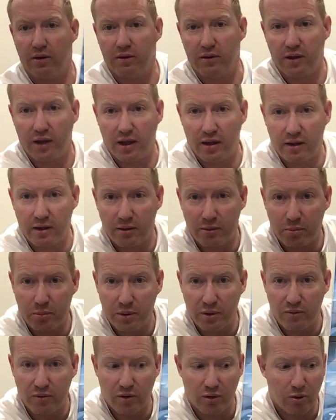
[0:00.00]
the other
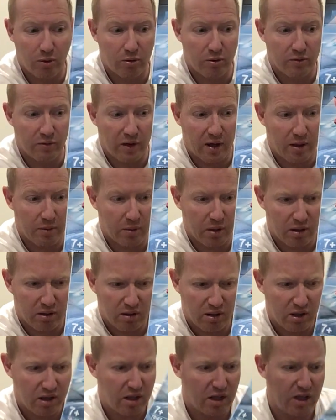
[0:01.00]
bit of a Hall of Armour.
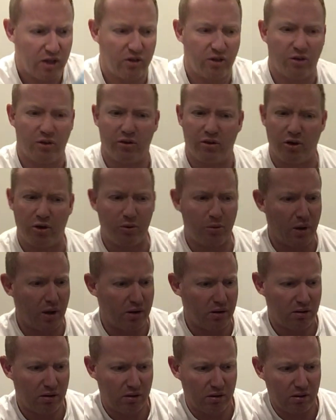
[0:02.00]
Is there a third
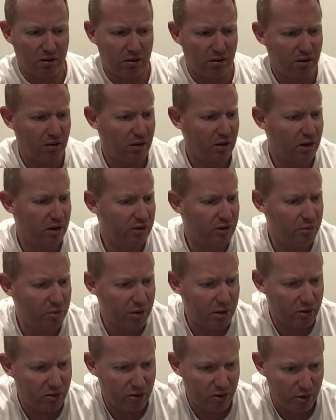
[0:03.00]
one? Has there
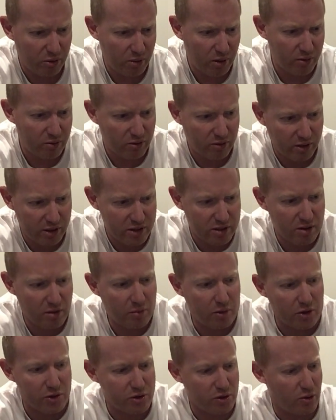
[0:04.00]
been a third one released? I'm
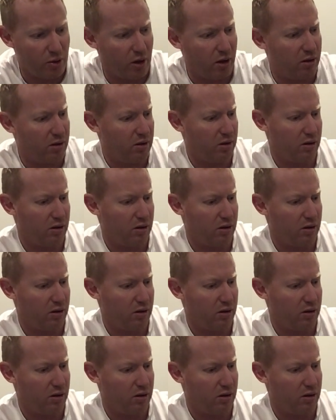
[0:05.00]
not sure.